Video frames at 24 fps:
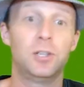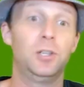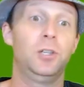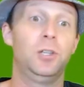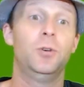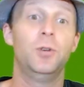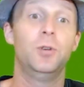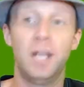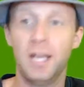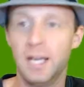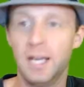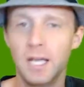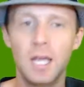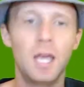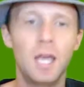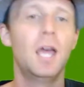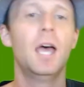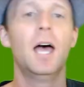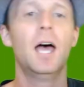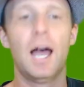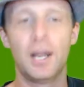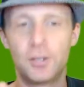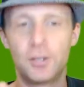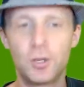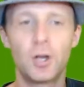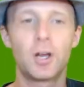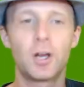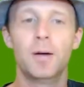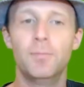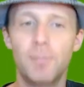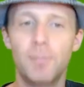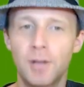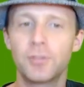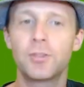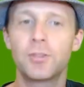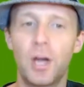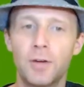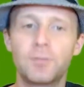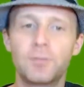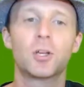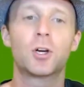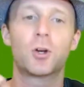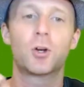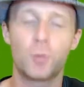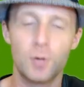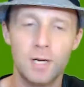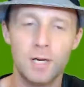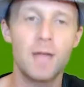including I took a month
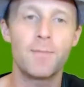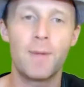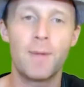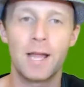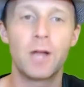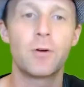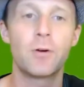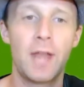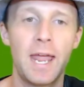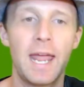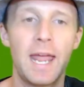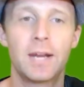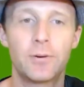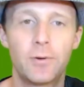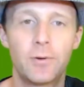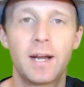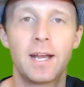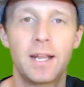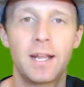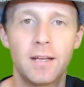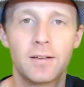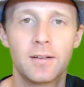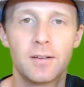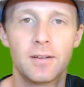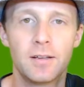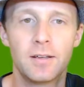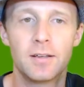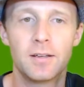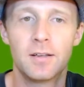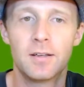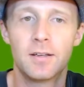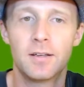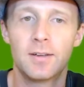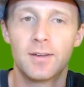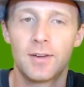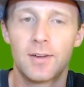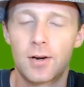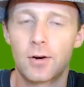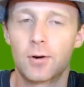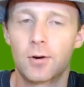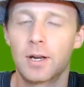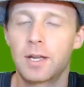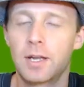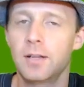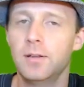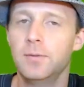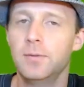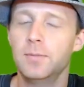off to create my own handwriting
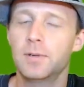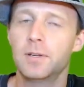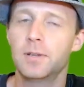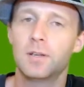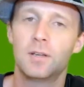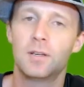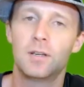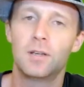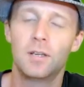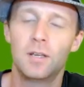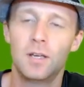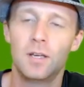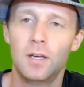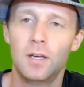curriculum.